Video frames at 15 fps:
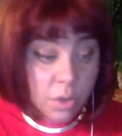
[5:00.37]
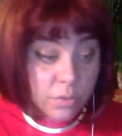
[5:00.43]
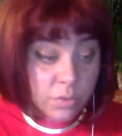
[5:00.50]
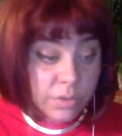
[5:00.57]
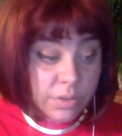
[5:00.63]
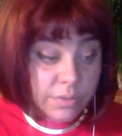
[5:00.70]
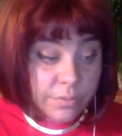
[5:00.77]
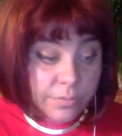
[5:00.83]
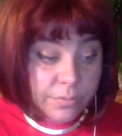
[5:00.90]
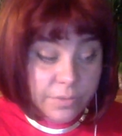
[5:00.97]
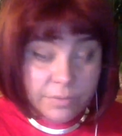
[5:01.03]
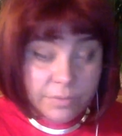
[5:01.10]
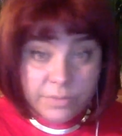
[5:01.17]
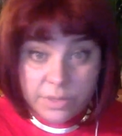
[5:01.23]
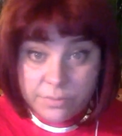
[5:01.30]
on the
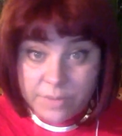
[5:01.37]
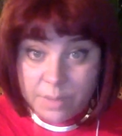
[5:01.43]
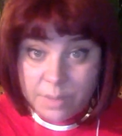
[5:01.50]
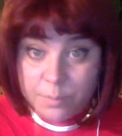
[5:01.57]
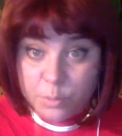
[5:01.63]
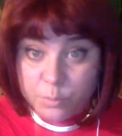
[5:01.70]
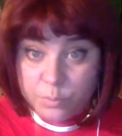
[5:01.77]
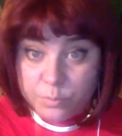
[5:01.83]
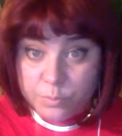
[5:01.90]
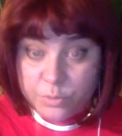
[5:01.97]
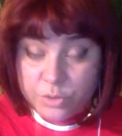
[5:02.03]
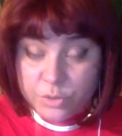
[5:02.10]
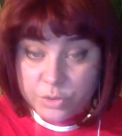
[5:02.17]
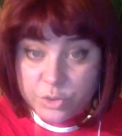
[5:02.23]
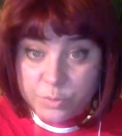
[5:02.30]
5th of April,
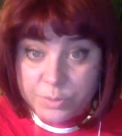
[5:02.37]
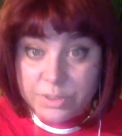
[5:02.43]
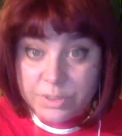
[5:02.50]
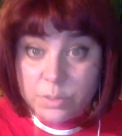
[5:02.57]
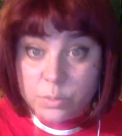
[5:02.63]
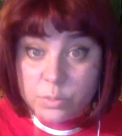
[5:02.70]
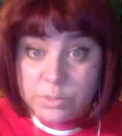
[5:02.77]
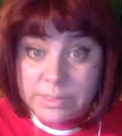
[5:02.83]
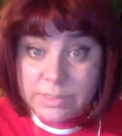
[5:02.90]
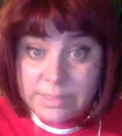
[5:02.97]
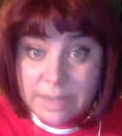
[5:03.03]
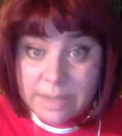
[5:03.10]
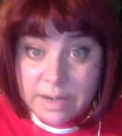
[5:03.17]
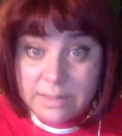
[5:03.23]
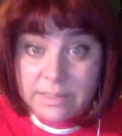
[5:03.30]
Jupiter will
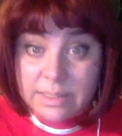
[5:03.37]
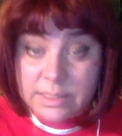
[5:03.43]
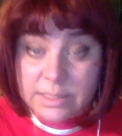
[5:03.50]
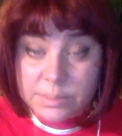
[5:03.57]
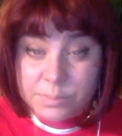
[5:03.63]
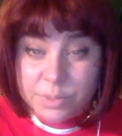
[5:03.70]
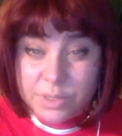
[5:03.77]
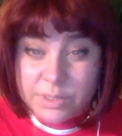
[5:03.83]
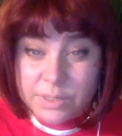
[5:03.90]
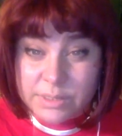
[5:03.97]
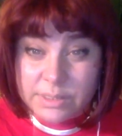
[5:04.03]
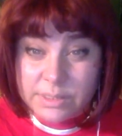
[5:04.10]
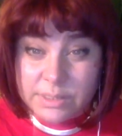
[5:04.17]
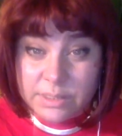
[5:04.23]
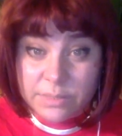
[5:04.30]
start
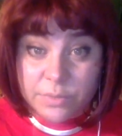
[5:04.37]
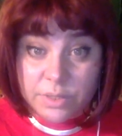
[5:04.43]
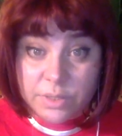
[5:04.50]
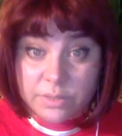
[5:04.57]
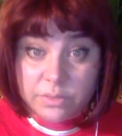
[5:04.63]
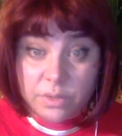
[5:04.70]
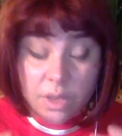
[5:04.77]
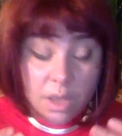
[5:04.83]
experiencing different